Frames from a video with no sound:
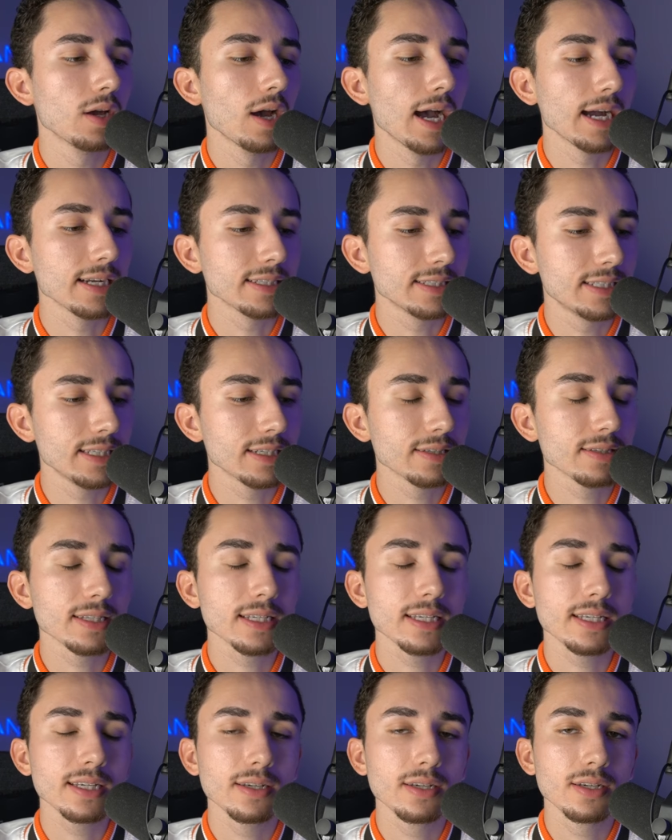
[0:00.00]

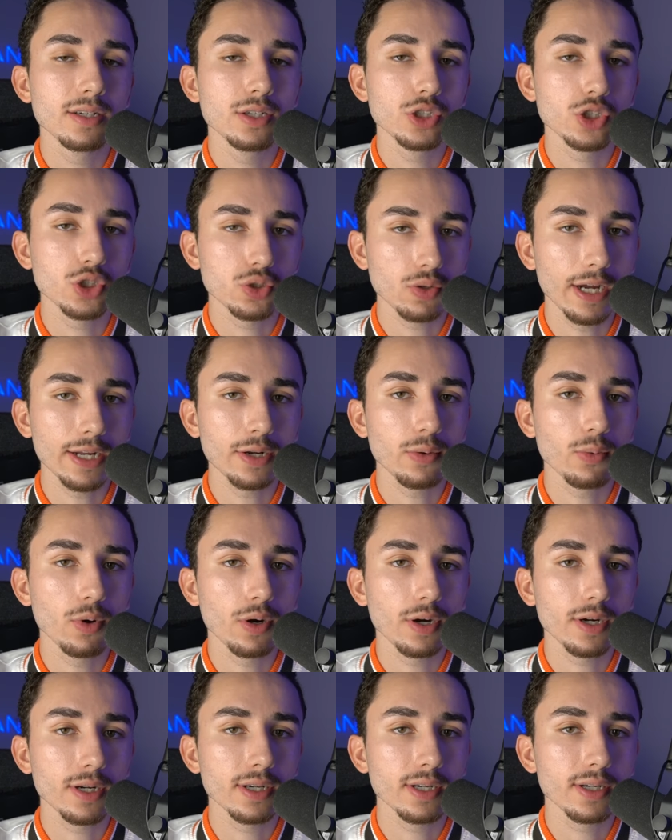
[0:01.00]
ideally try to
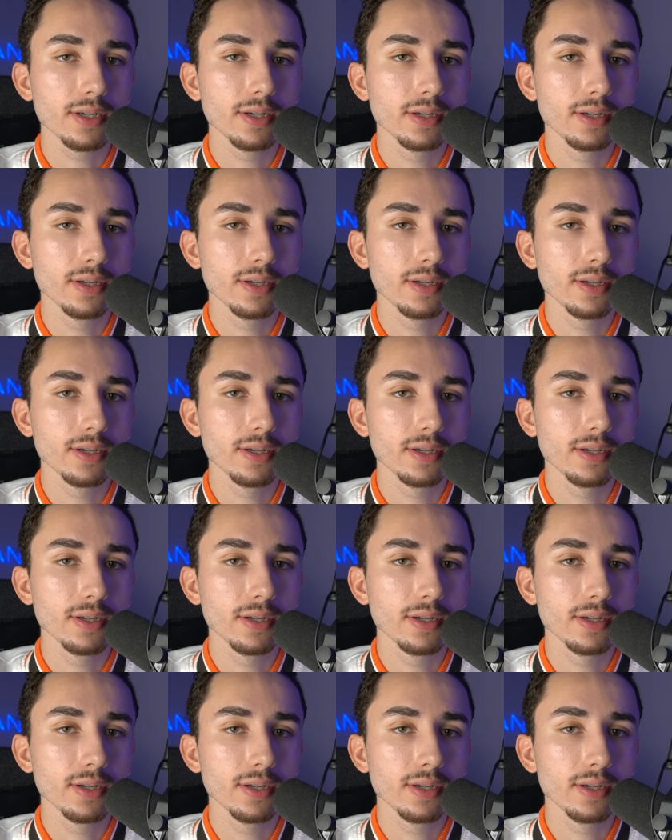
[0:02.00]
work